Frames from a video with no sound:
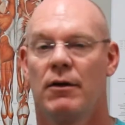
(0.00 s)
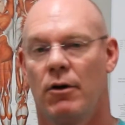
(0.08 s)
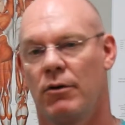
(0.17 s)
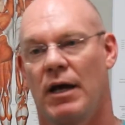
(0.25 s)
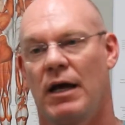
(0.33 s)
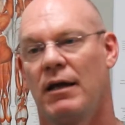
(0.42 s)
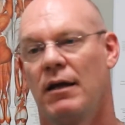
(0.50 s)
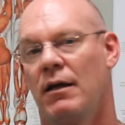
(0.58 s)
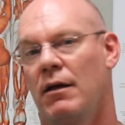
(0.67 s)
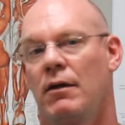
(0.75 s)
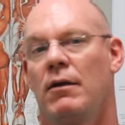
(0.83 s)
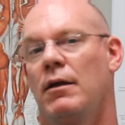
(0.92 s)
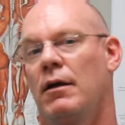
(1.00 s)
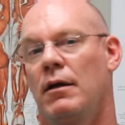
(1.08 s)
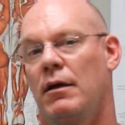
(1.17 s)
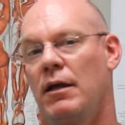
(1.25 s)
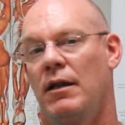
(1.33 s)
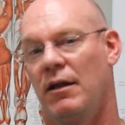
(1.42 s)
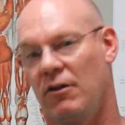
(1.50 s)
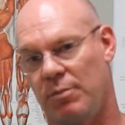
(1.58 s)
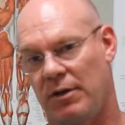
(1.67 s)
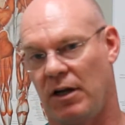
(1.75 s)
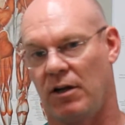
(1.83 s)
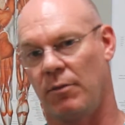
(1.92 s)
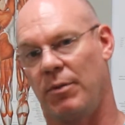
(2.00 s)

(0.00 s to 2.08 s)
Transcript: Okay. In this particular